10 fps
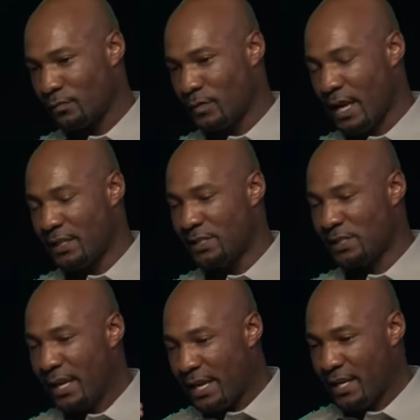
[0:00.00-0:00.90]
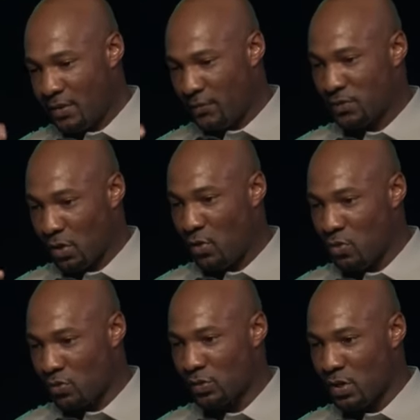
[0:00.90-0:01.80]
and he saves
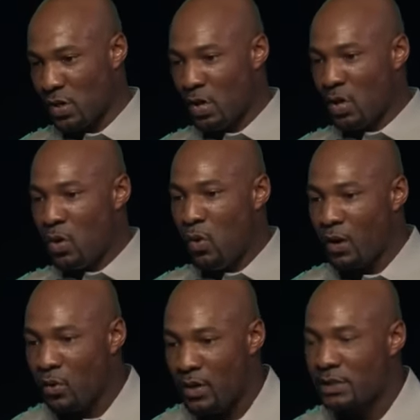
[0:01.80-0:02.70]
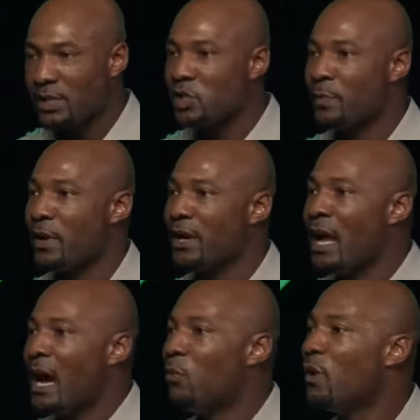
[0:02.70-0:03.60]
those who are crushed in spirit.
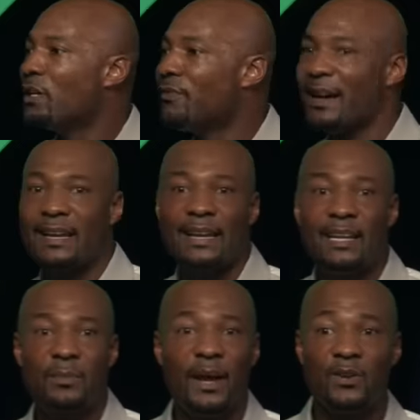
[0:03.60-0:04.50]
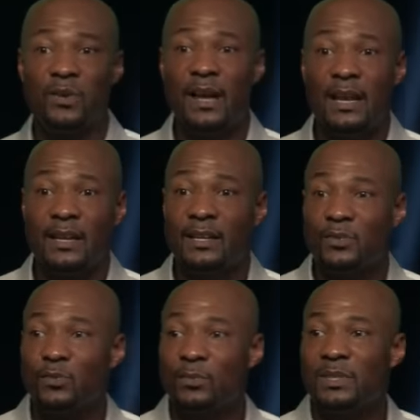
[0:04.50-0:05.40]
I wonder if I can get anybody online in this
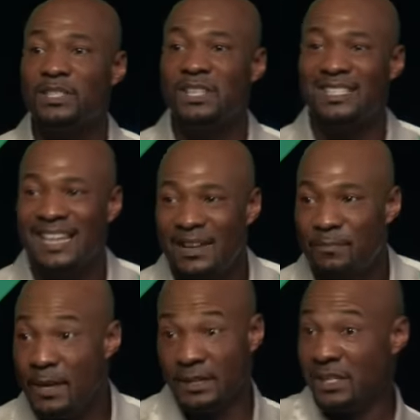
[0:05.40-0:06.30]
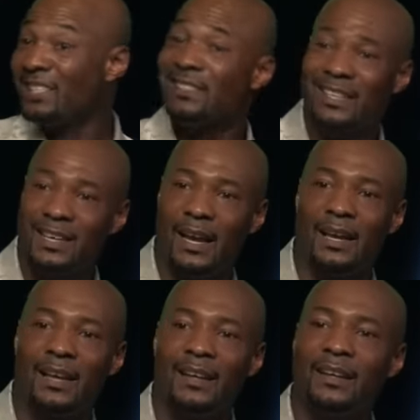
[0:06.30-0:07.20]
room to just admit, just
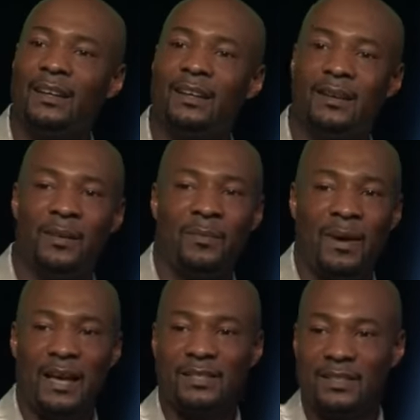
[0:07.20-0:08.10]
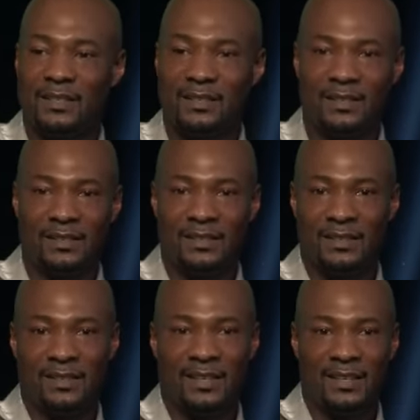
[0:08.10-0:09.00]
today, Pastor,
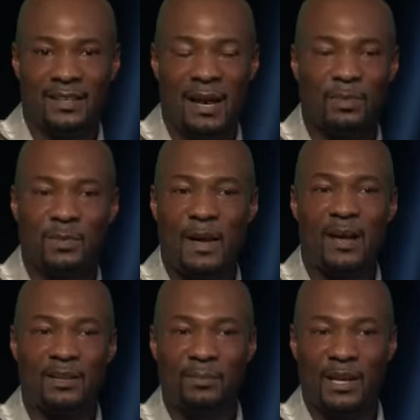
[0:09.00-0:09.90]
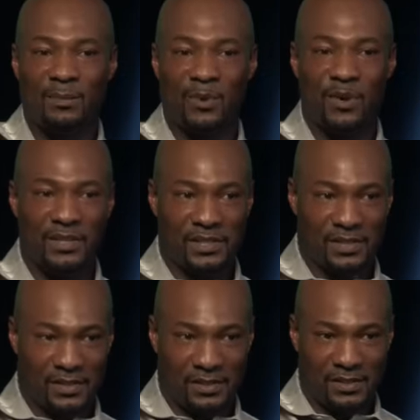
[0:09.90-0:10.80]
I'm smiling, but I'm
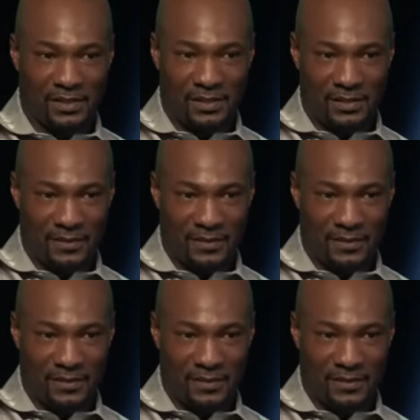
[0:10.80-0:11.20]
crushed.